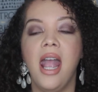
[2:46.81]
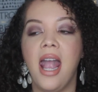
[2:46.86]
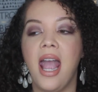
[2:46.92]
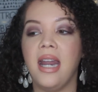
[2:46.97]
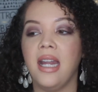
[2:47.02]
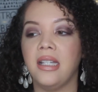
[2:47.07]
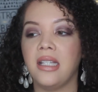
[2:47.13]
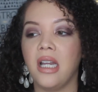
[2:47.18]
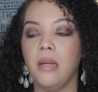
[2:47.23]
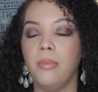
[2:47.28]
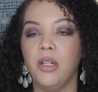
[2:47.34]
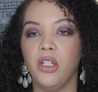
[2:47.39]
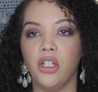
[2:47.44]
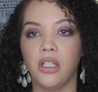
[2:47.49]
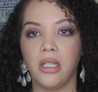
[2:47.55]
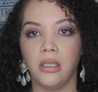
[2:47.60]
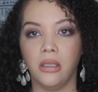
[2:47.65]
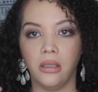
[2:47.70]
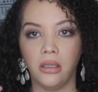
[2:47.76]
and it's going to be
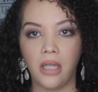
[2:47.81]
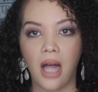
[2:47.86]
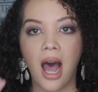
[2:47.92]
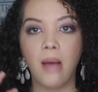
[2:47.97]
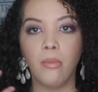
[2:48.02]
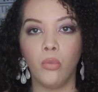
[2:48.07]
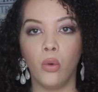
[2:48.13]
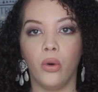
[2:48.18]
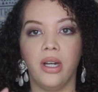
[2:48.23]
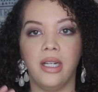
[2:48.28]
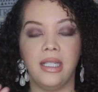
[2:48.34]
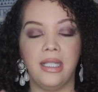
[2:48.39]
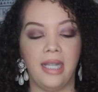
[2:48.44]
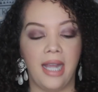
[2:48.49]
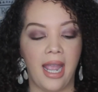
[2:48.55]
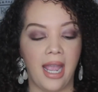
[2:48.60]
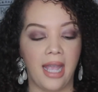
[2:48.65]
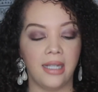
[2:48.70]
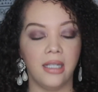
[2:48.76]
just a lot more
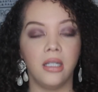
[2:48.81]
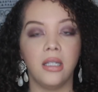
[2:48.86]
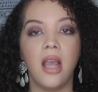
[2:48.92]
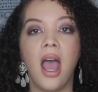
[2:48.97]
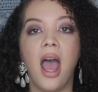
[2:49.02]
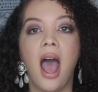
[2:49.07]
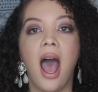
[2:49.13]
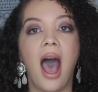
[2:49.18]
intense.